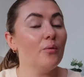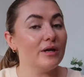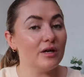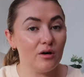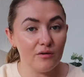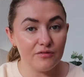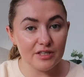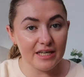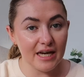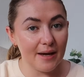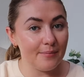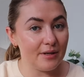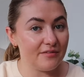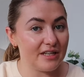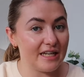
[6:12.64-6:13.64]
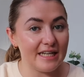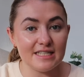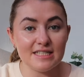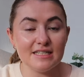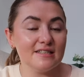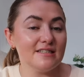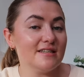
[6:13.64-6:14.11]
We often get a bit of an
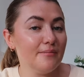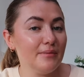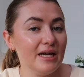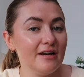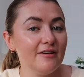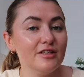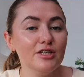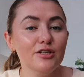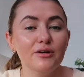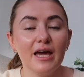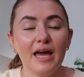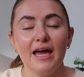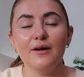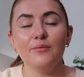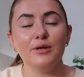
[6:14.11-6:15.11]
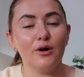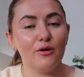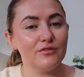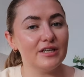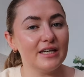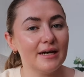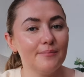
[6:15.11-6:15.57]
Indian summer here in the U K. We
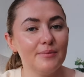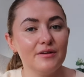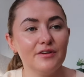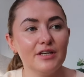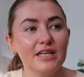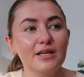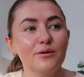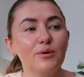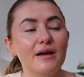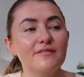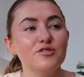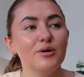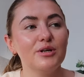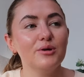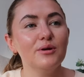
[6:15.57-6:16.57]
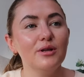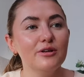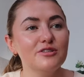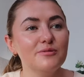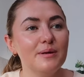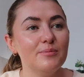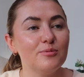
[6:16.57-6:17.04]
often get a bit of a heat wave. So I know a
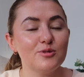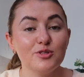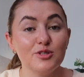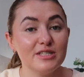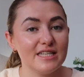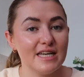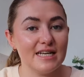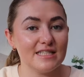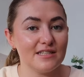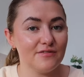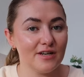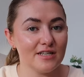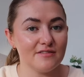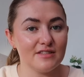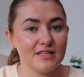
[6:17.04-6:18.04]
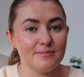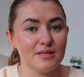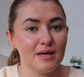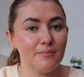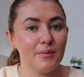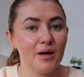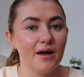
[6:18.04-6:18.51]
lot of people, as soon as it hits the first of
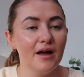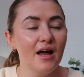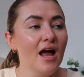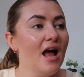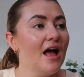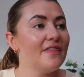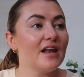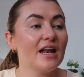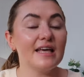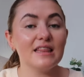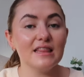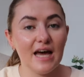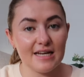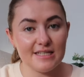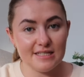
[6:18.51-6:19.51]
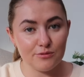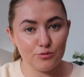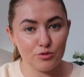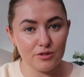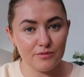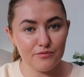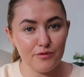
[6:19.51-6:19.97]
September, they're like, that is
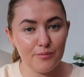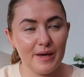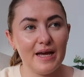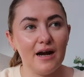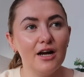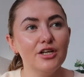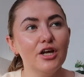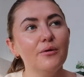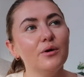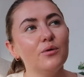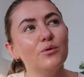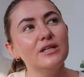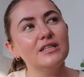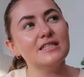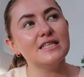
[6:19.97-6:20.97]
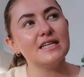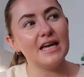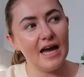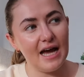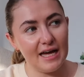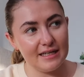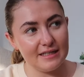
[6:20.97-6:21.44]
autumn for me. I know according to the
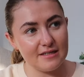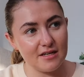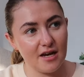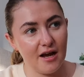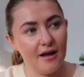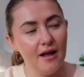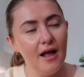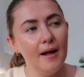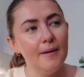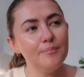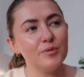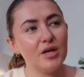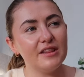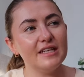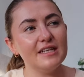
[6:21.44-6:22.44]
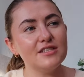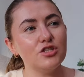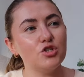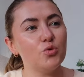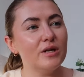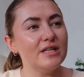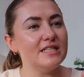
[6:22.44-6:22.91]
calendar, I think it's the
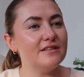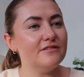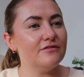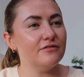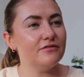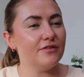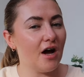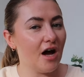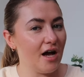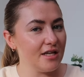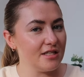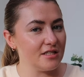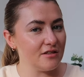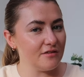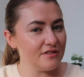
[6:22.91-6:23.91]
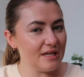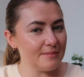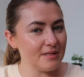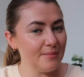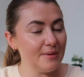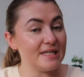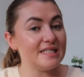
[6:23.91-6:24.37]
twenty-first of
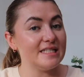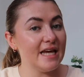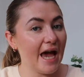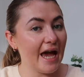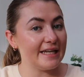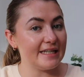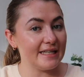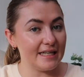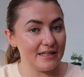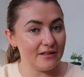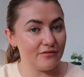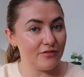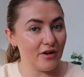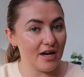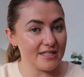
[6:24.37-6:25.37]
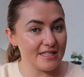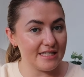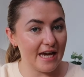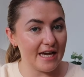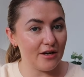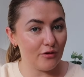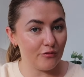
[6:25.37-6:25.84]
September. It's technically the first
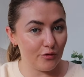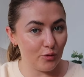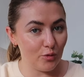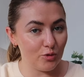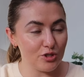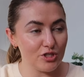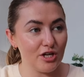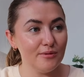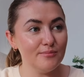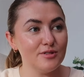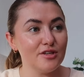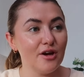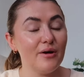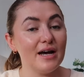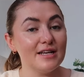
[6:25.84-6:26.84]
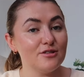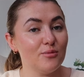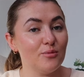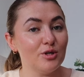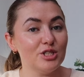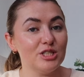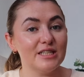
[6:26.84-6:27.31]
day of autumn. So as you're
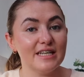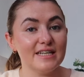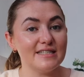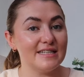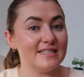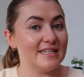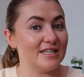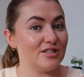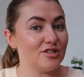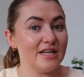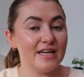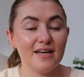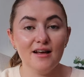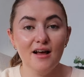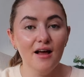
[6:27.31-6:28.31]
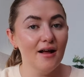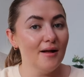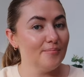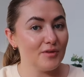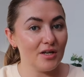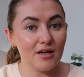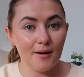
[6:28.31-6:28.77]
watching this, it's literally
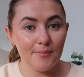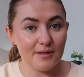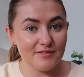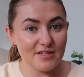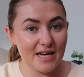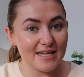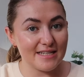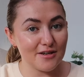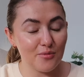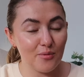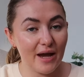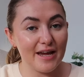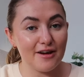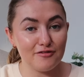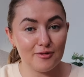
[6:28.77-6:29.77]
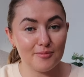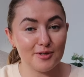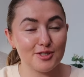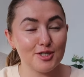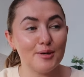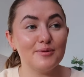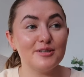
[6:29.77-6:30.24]
a couple of days away from
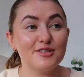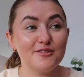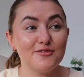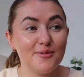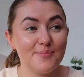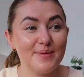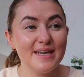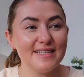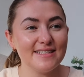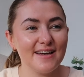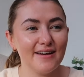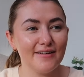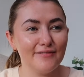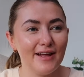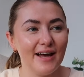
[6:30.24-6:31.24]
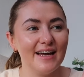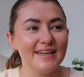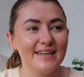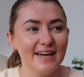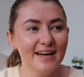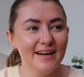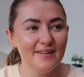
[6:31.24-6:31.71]
October. So for me, it's kind of
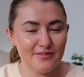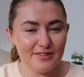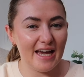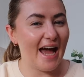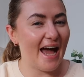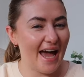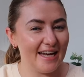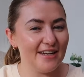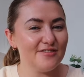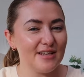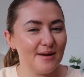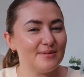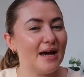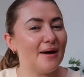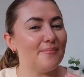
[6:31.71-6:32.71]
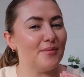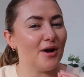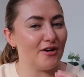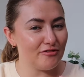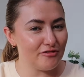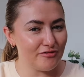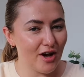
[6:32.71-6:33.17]
like, yeah, end of
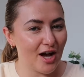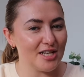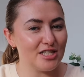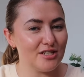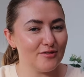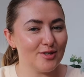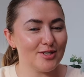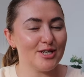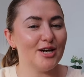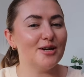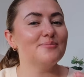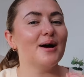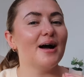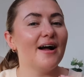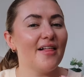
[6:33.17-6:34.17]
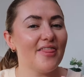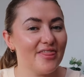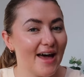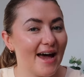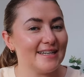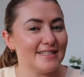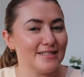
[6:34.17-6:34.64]
September, first of October,
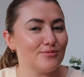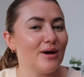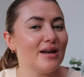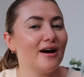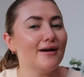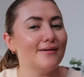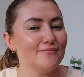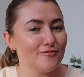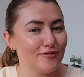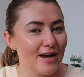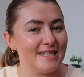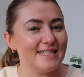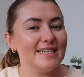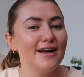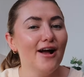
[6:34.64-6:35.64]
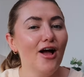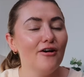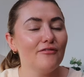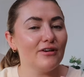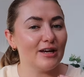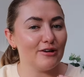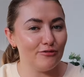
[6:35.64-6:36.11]
that is when I am ready
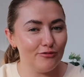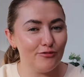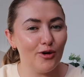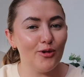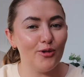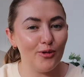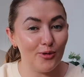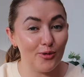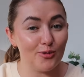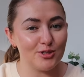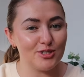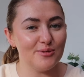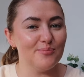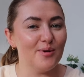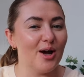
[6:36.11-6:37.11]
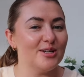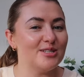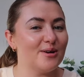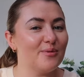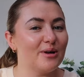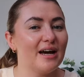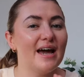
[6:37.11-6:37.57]
for like full autumn mode
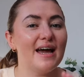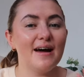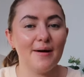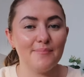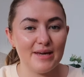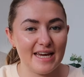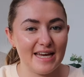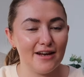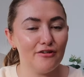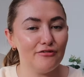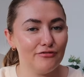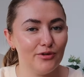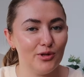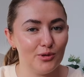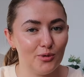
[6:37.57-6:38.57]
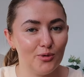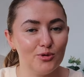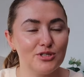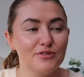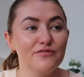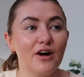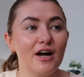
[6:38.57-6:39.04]
and when I am in full
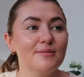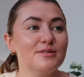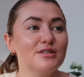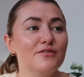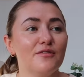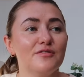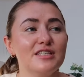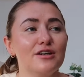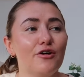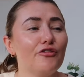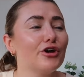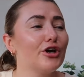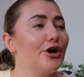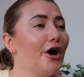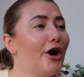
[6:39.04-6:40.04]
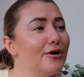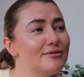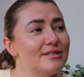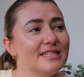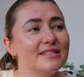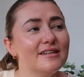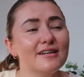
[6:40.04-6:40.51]
autumn vibes. So you've obviously got the
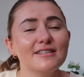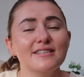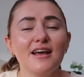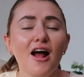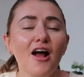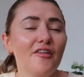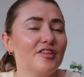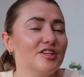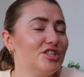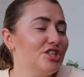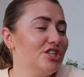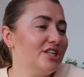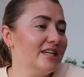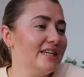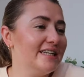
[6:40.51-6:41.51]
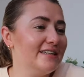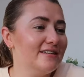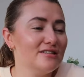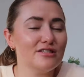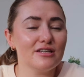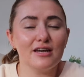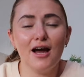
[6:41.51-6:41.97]
coziness, the
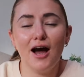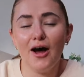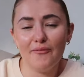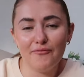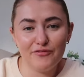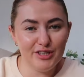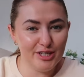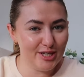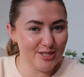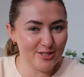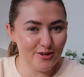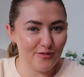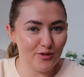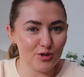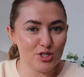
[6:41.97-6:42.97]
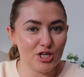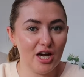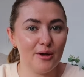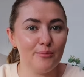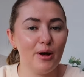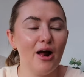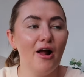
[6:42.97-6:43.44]
chilliness, the comfiness of
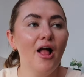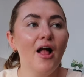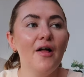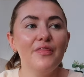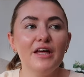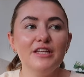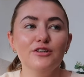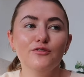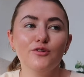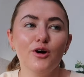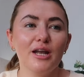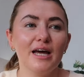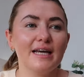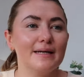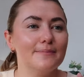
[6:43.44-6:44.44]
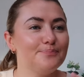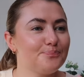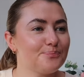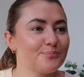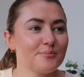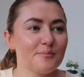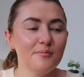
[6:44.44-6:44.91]
October. Then you've got like
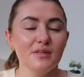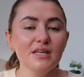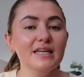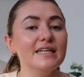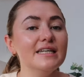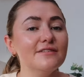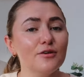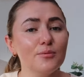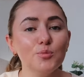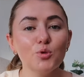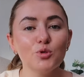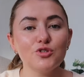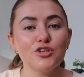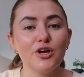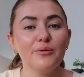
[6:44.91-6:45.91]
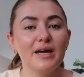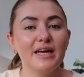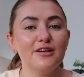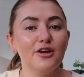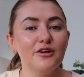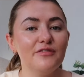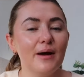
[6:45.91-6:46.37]
even more so
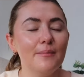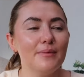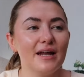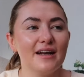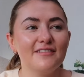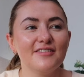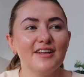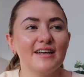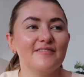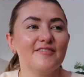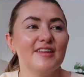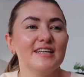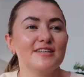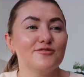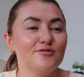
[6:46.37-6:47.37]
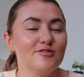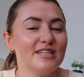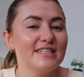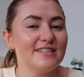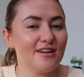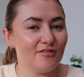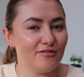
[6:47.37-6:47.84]
in November, and I feel like things
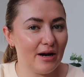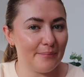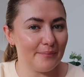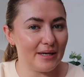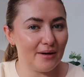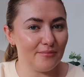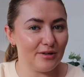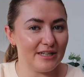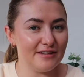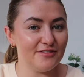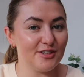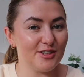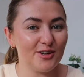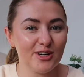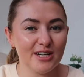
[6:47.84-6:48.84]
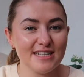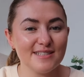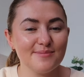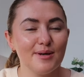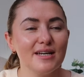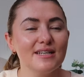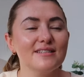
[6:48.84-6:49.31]
really start ramping up ready for
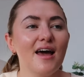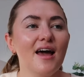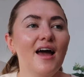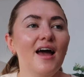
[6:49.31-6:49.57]
Christmas.